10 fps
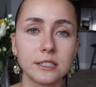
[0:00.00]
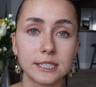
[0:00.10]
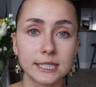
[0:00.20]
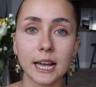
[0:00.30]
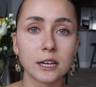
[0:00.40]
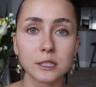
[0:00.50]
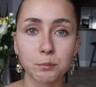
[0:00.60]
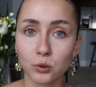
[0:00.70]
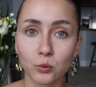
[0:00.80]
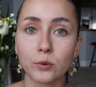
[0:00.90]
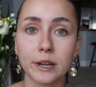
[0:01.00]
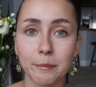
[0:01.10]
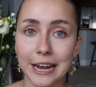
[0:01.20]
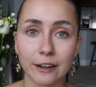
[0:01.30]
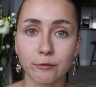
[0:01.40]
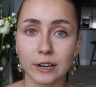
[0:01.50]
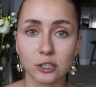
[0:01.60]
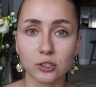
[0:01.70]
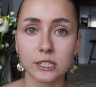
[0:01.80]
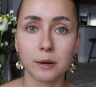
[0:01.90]
sells pre-made
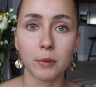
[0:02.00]
facials in a